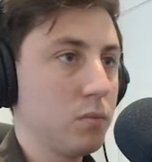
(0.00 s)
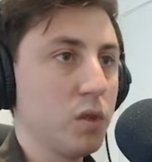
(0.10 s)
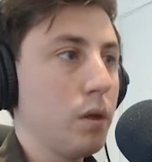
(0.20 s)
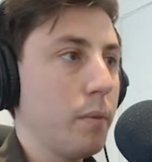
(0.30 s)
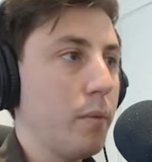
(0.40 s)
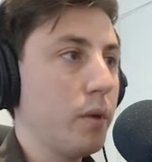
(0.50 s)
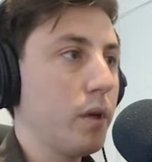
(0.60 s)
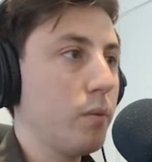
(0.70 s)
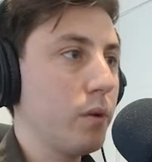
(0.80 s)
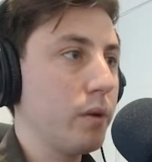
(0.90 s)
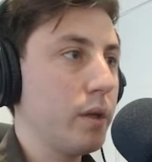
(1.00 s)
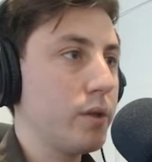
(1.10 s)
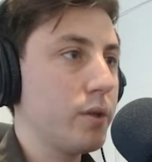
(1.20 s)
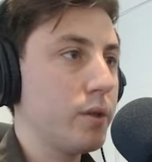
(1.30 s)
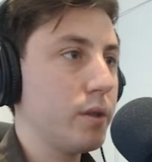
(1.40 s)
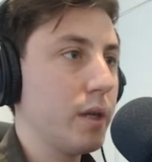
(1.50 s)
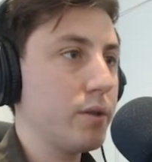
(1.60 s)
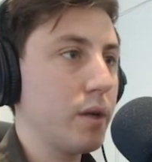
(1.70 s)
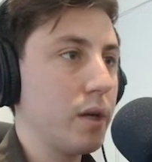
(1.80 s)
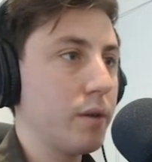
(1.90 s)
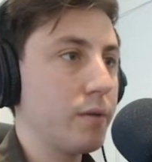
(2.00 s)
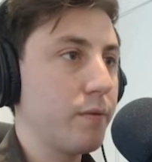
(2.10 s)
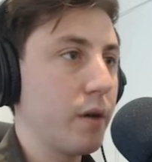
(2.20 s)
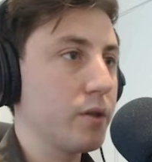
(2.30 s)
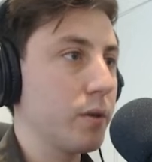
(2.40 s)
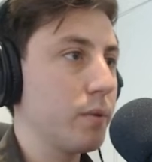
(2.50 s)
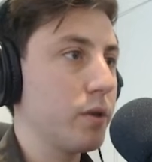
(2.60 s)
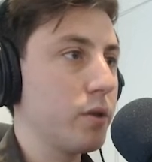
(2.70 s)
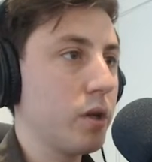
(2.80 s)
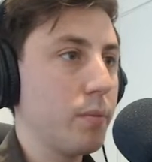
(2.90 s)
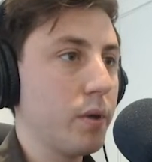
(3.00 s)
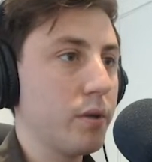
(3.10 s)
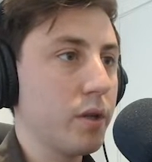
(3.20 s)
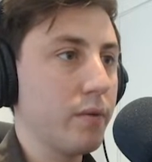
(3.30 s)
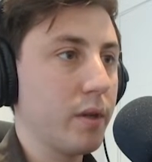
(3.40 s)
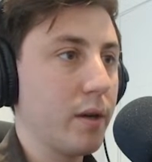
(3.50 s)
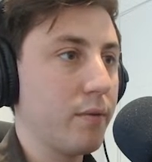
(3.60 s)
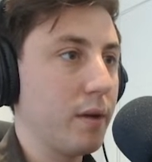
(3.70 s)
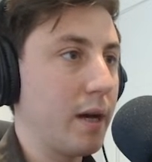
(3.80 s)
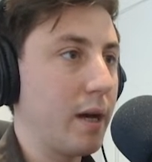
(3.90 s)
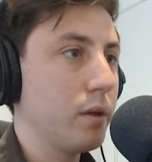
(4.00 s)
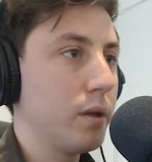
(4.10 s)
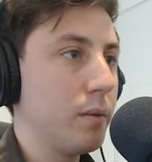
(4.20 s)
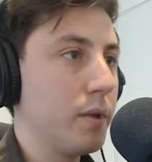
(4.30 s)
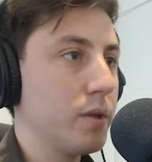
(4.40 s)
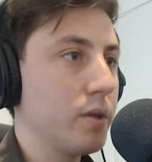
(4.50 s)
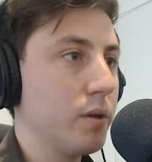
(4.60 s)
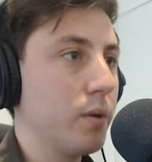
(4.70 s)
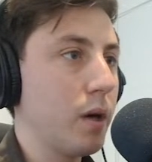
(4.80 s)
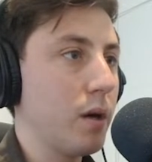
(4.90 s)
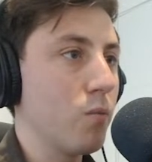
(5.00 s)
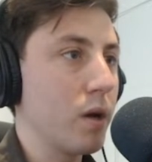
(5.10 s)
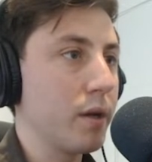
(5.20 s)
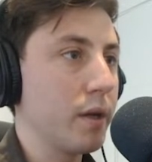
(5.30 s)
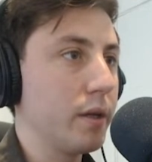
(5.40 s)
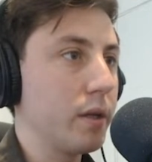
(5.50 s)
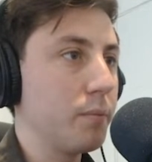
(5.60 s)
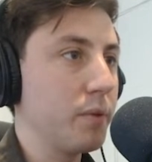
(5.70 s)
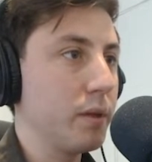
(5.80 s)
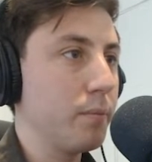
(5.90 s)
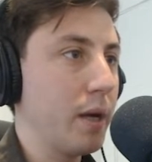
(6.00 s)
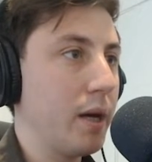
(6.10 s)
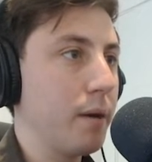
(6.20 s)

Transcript: Maybe we don't want this necessarily this first. So I'm going to put this over there for now. And this little I'm ready could be better.